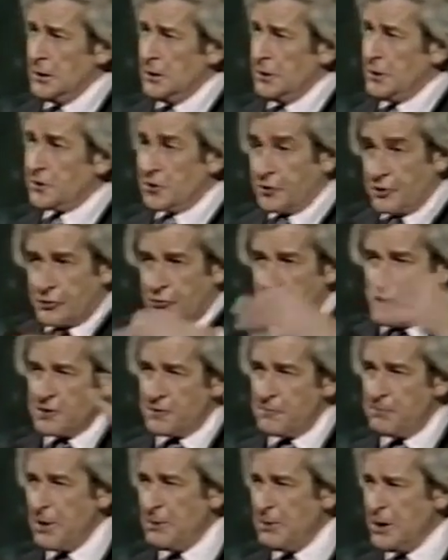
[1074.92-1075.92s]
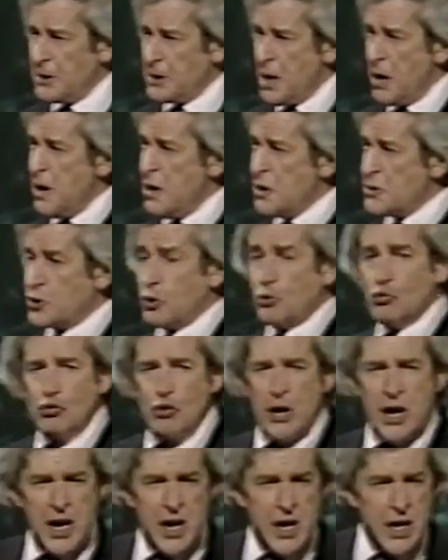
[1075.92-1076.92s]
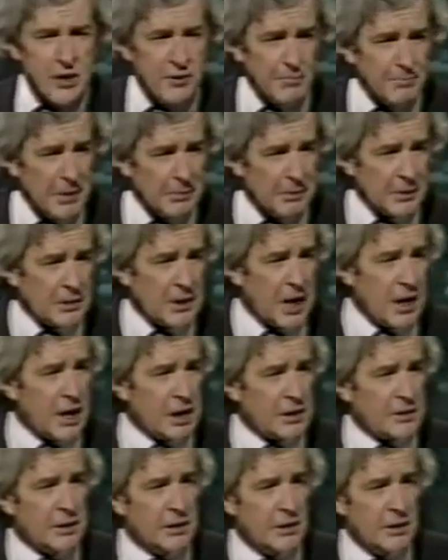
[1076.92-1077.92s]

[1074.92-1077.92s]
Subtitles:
The stress of people in cars, the rage of people in cars.